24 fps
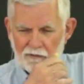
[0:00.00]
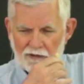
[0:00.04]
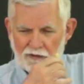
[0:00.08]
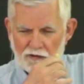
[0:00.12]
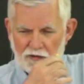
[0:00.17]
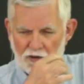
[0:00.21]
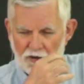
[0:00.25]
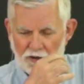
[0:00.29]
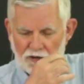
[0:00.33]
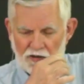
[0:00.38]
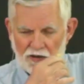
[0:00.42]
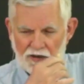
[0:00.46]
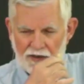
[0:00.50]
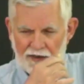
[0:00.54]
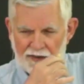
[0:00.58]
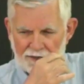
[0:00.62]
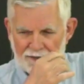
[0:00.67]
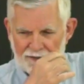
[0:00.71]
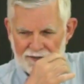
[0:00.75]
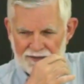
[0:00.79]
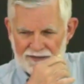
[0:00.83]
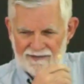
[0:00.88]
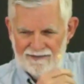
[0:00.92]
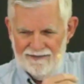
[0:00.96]
one church
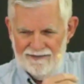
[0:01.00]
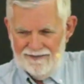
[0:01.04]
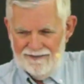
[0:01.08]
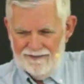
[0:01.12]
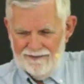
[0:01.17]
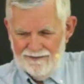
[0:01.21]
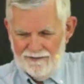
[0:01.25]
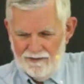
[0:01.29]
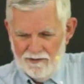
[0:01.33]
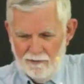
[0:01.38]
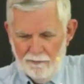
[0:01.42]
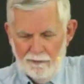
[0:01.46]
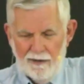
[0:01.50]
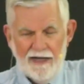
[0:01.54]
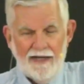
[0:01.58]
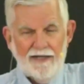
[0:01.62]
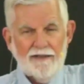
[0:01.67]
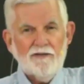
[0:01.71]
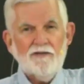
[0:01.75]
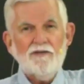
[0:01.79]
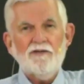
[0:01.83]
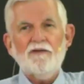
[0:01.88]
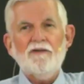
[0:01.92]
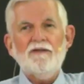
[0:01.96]
I was a
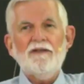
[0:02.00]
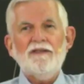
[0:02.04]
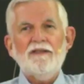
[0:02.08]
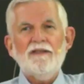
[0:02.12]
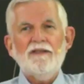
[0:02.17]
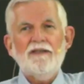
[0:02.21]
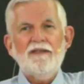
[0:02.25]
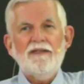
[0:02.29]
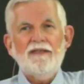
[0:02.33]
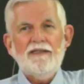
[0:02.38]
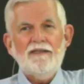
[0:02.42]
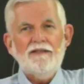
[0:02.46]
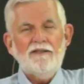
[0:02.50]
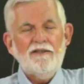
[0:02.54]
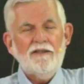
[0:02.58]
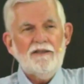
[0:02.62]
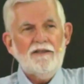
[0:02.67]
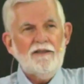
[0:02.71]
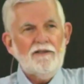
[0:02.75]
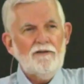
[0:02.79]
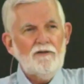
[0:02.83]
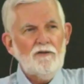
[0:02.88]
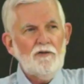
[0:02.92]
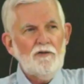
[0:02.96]
pastor and
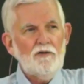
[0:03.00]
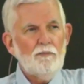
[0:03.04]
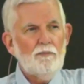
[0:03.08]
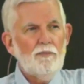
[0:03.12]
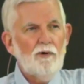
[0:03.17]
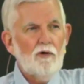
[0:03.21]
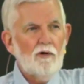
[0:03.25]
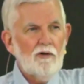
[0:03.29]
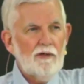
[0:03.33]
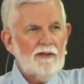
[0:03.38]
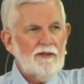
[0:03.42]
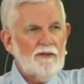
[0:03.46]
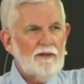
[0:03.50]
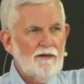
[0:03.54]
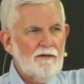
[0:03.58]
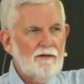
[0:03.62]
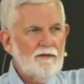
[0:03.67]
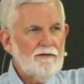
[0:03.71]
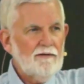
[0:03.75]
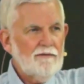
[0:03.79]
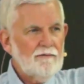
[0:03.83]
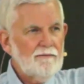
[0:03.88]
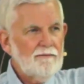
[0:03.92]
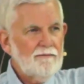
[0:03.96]
needed a new
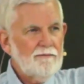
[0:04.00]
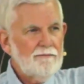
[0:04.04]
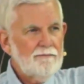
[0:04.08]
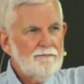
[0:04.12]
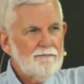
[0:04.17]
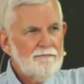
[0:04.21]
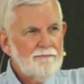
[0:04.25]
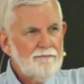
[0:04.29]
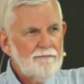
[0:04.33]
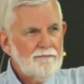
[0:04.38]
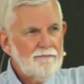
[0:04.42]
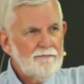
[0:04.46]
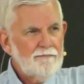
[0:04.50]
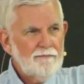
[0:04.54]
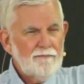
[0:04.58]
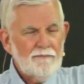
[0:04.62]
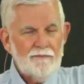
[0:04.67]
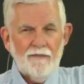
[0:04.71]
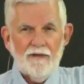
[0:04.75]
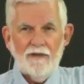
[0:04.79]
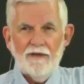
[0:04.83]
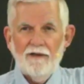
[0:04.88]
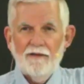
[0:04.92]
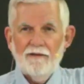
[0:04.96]
boiler.
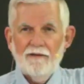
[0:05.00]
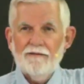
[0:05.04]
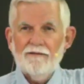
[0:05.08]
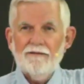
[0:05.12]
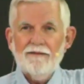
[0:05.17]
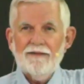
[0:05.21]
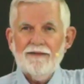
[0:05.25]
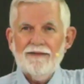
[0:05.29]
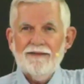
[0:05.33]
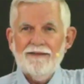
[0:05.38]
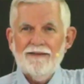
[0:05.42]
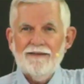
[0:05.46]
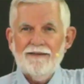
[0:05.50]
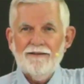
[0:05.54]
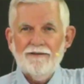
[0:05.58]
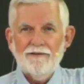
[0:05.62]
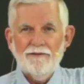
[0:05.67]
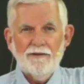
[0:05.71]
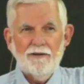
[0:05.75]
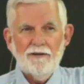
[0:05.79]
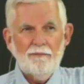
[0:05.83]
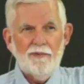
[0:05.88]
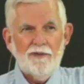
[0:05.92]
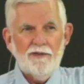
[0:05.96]
You know,
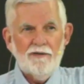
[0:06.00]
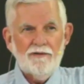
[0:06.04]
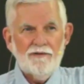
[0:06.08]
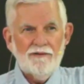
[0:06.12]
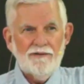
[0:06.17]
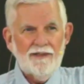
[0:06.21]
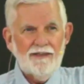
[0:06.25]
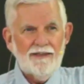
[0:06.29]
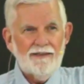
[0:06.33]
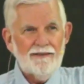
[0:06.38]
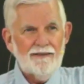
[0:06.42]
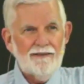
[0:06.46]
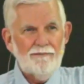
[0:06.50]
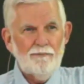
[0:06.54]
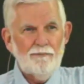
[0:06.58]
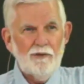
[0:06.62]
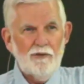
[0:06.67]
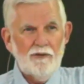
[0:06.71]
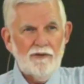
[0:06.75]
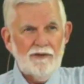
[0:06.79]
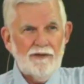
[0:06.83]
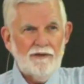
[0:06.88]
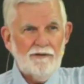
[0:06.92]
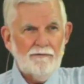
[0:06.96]
they owned the building, the
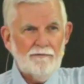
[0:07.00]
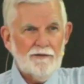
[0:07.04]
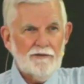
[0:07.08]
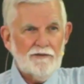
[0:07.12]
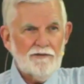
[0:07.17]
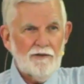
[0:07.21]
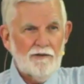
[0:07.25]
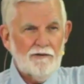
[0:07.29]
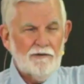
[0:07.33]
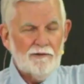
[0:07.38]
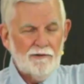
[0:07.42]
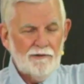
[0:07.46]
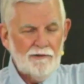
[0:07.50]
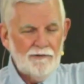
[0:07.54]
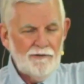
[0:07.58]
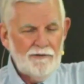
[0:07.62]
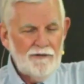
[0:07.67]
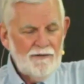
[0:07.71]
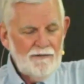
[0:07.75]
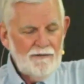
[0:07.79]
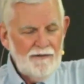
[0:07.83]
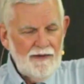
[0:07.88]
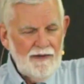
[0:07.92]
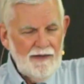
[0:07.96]
boiler was
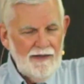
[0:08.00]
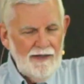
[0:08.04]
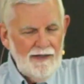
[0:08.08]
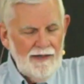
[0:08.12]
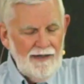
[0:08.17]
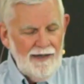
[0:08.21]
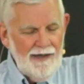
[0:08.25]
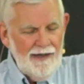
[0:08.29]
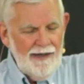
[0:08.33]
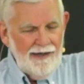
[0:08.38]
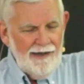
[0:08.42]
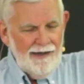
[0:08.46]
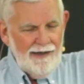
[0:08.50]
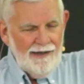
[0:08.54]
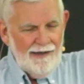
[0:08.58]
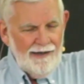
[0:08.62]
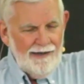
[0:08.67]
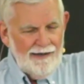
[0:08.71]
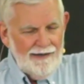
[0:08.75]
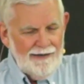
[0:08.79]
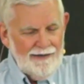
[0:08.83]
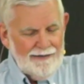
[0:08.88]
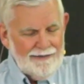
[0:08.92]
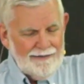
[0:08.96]
old.
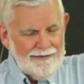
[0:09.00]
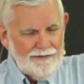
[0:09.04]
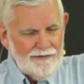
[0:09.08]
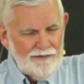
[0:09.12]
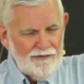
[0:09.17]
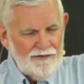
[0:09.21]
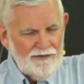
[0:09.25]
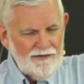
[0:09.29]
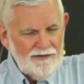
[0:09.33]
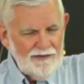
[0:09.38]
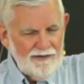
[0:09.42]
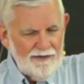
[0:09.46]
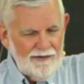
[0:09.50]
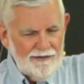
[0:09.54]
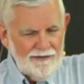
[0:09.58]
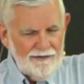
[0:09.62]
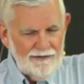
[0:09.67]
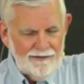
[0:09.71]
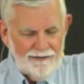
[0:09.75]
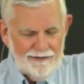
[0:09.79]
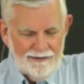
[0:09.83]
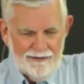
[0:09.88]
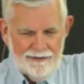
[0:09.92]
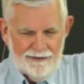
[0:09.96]
And
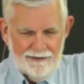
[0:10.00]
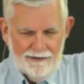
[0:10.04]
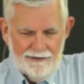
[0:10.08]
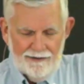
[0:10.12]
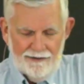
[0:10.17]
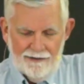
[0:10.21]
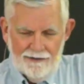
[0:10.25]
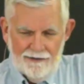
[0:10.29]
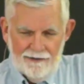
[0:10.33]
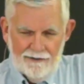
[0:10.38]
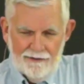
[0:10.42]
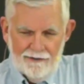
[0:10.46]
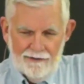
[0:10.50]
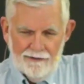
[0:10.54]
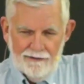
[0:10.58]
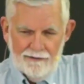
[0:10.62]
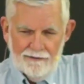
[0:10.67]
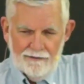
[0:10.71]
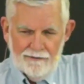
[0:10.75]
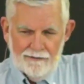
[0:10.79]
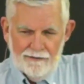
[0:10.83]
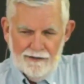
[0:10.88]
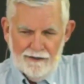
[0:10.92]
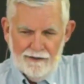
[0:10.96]
uh,
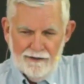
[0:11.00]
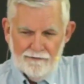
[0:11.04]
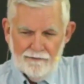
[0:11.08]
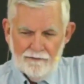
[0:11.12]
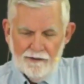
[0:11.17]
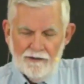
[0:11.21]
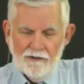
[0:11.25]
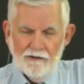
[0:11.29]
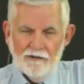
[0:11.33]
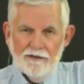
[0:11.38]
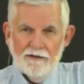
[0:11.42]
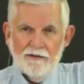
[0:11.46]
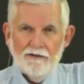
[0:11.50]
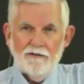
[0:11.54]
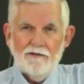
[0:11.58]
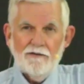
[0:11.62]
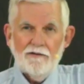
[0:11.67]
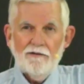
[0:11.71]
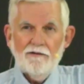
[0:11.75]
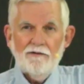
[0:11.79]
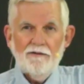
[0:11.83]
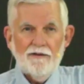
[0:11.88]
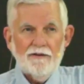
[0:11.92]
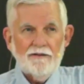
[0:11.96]
how are we going
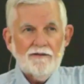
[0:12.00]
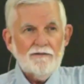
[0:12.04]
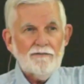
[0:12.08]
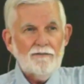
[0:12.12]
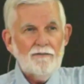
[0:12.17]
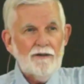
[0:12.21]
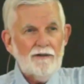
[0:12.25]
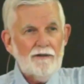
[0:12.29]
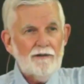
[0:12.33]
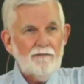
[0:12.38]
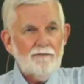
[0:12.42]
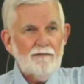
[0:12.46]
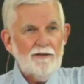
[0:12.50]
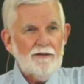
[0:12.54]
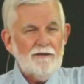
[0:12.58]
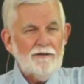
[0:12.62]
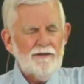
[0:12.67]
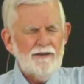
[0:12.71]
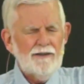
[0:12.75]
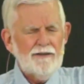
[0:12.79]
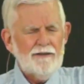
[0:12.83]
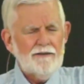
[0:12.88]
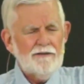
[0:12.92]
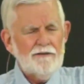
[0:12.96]
to do this? What are we
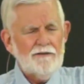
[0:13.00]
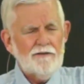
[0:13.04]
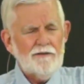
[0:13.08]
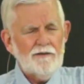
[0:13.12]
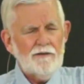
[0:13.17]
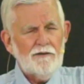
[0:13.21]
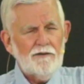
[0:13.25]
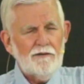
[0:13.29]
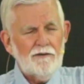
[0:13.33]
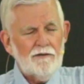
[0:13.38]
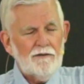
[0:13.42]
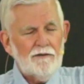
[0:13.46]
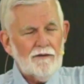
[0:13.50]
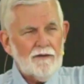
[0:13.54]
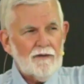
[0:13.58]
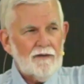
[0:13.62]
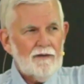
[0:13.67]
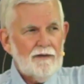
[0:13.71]
going to do?